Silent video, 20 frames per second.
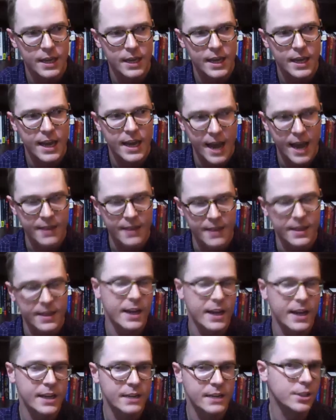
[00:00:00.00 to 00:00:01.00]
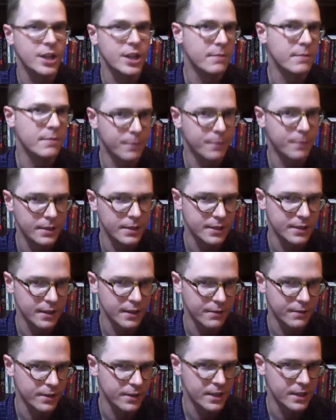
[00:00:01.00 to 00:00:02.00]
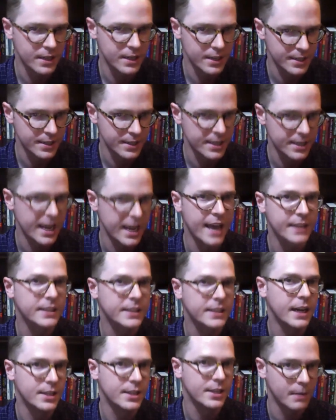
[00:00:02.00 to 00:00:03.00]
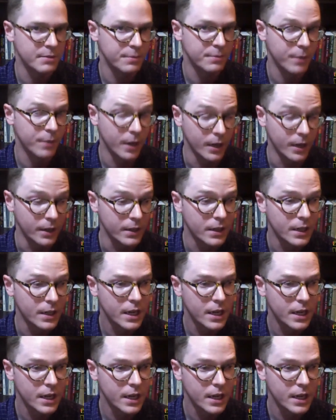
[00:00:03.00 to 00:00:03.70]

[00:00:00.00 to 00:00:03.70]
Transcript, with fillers: at the height of all the James Bond stuff, and he is the anti-James Bond.